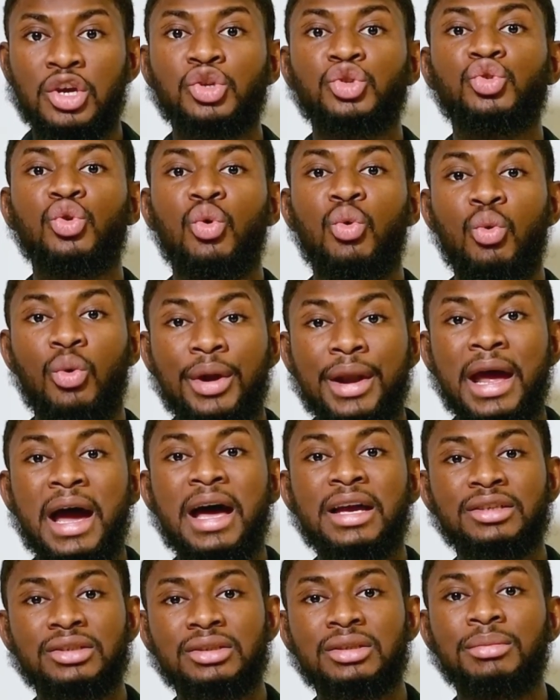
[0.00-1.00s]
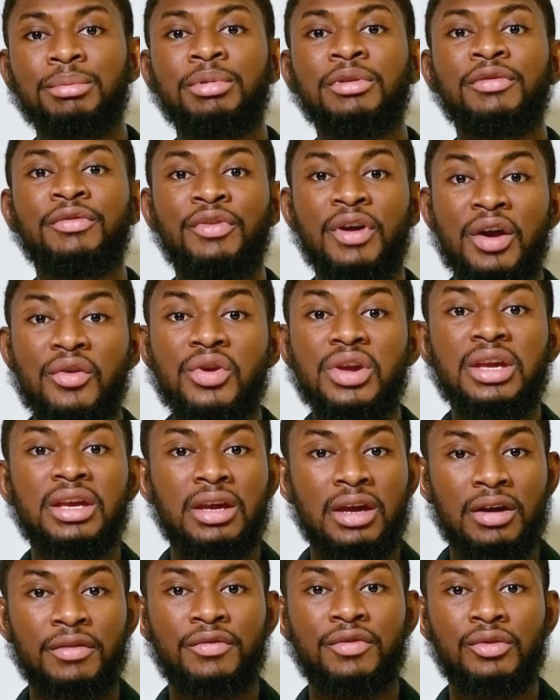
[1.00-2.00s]
So one has to be very
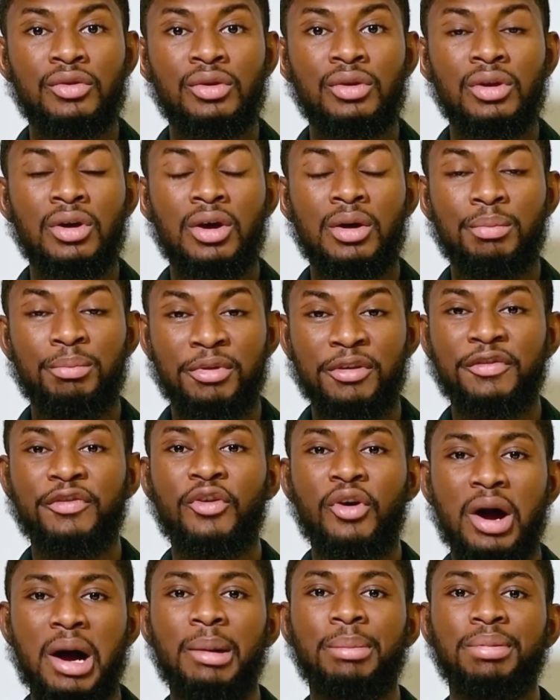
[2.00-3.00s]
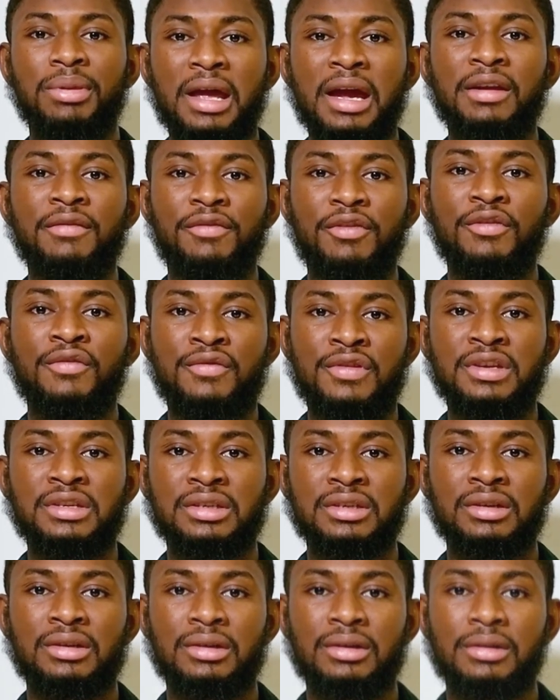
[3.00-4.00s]
careful before applying for
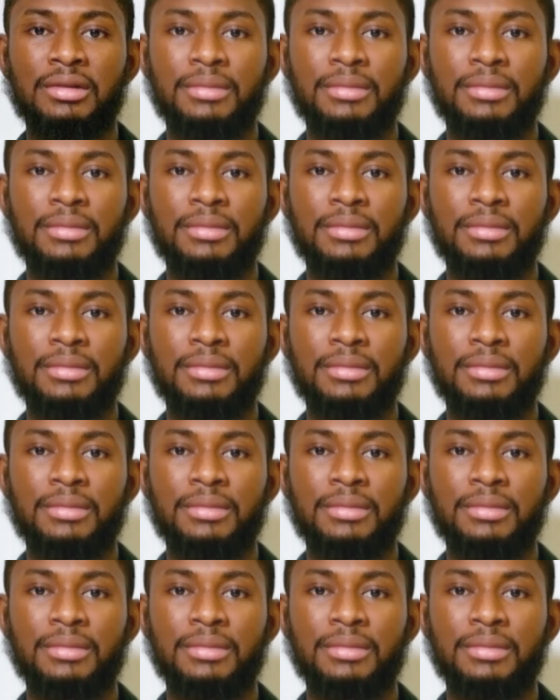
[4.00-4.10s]
visa.